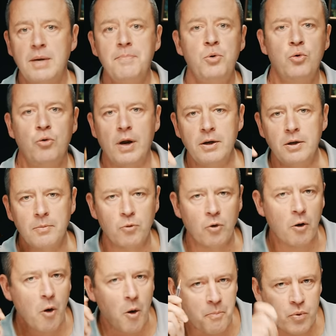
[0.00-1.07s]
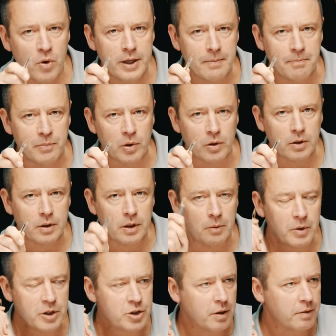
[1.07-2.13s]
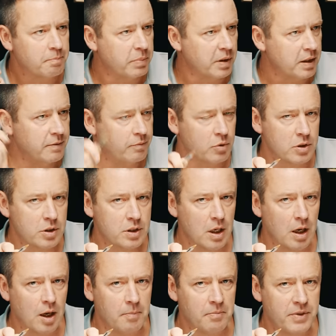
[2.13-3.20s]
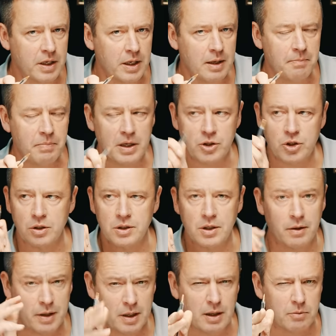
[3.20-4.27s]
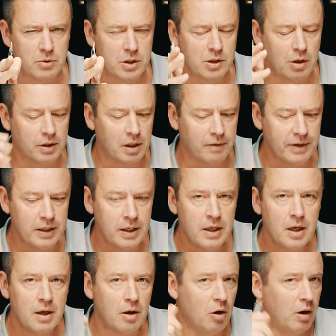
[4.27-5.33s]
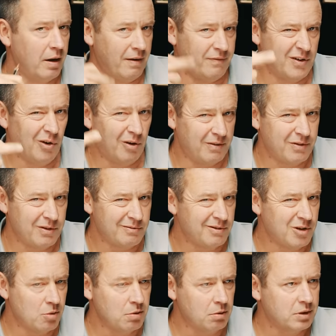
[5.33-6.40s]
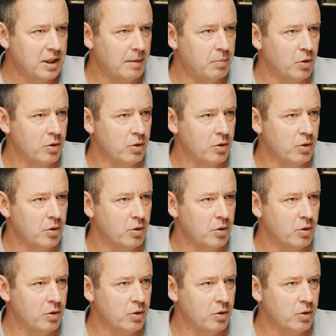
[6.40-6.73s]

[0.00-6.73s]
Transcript: Temple Grandin wrote a brilliant book, which I believe was Thinking in Pictures. I think that was the title of it. Or if not, if you Google Temple.